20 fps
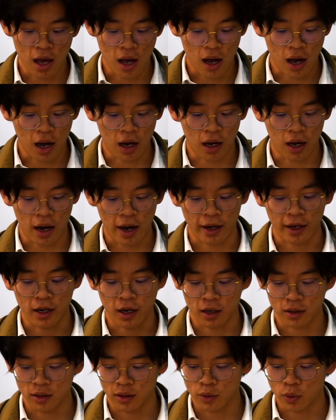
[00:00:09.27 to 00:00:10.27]
I
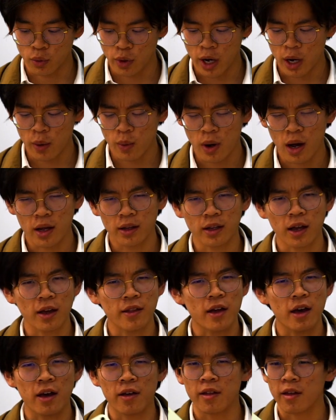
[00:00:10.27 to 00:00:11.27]
got the green one,
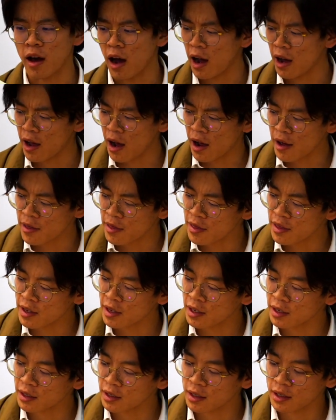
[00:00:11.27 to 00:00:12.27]
and I
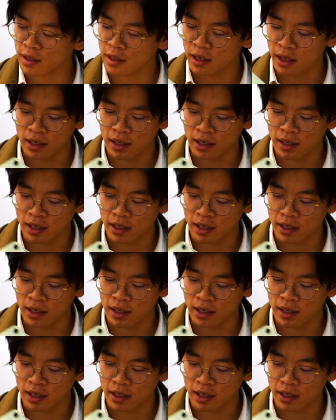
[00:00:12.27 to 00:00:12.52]
think